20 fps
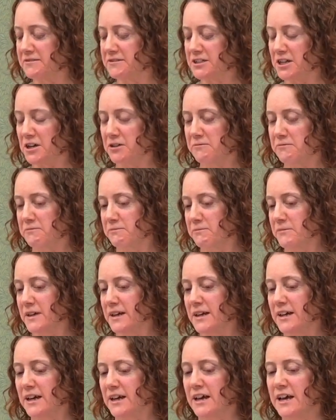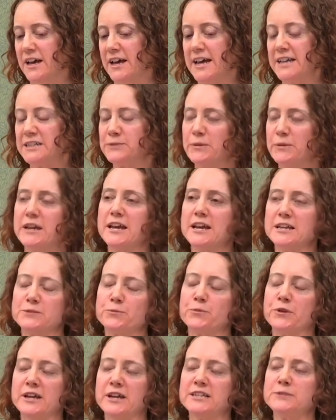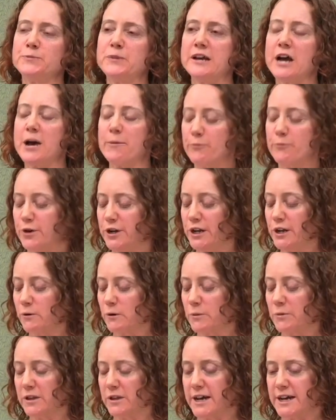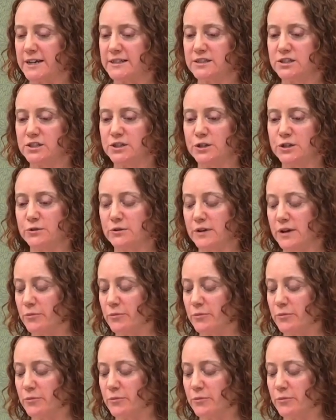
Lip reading: So it's become pretty normalized to